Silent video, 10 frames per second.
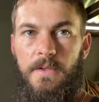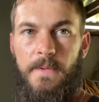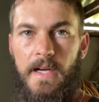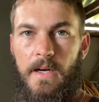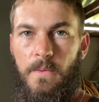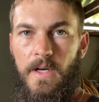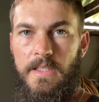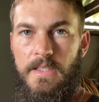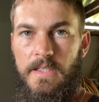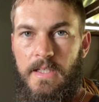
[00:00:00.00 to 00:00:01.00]
back
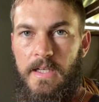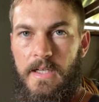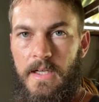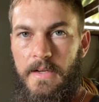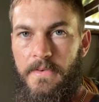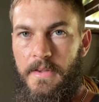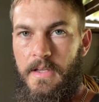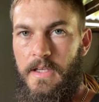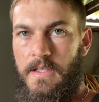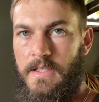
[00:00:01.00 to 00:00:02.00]
once
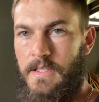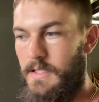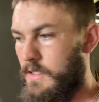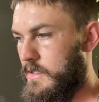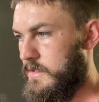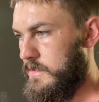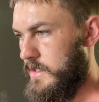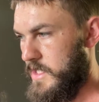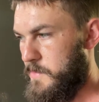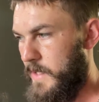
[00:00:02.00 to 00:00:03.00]
everything's
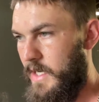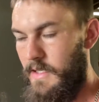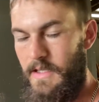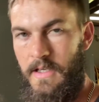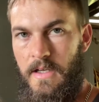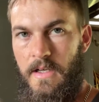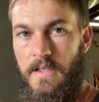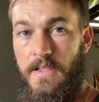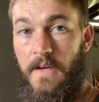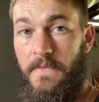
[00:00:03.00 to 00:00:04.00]
expanded.
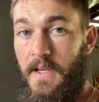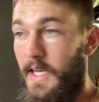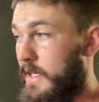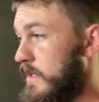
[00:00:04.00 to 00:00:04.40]
Don't forget,